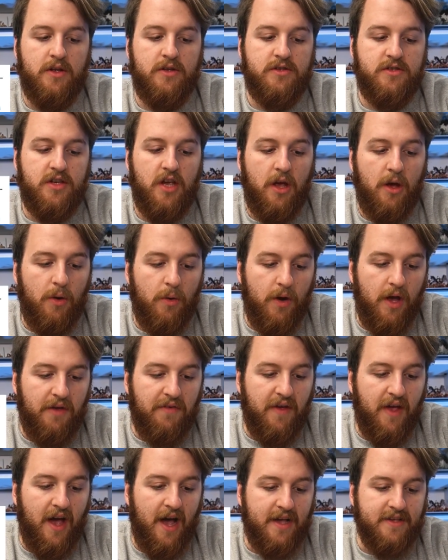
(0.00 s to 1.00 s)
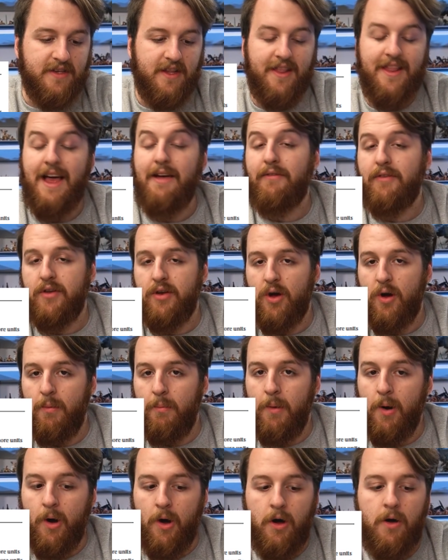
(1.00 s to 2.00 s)
2 if it has 11 or
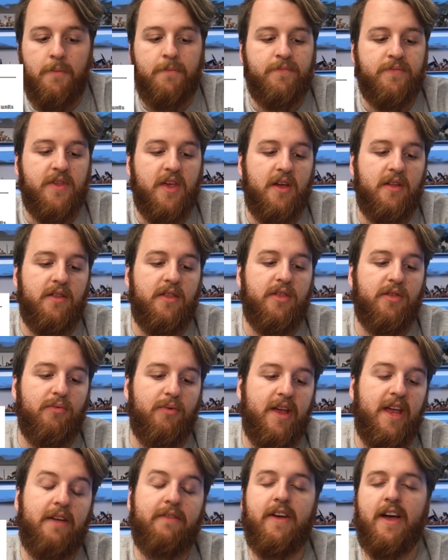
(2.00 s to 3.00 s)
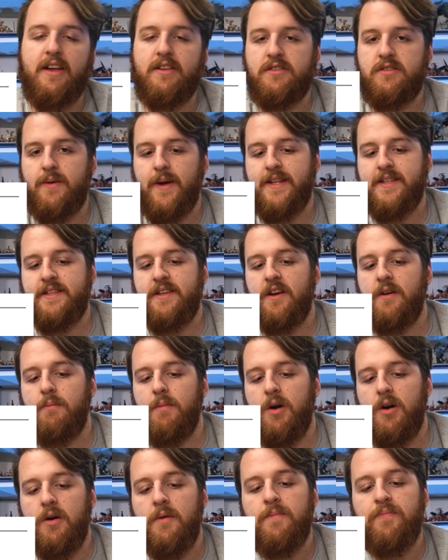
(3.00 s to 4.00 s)
more, and 3 if it has 20 or
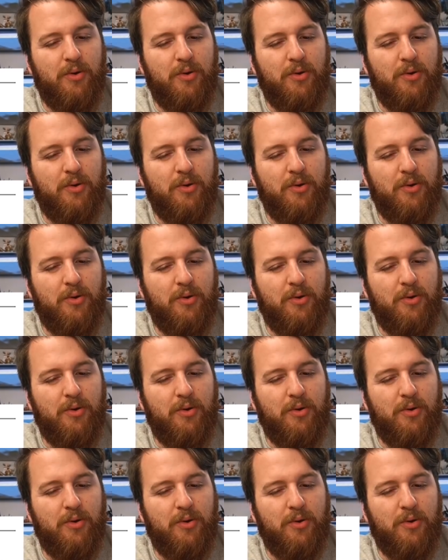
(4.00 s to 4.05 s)
more.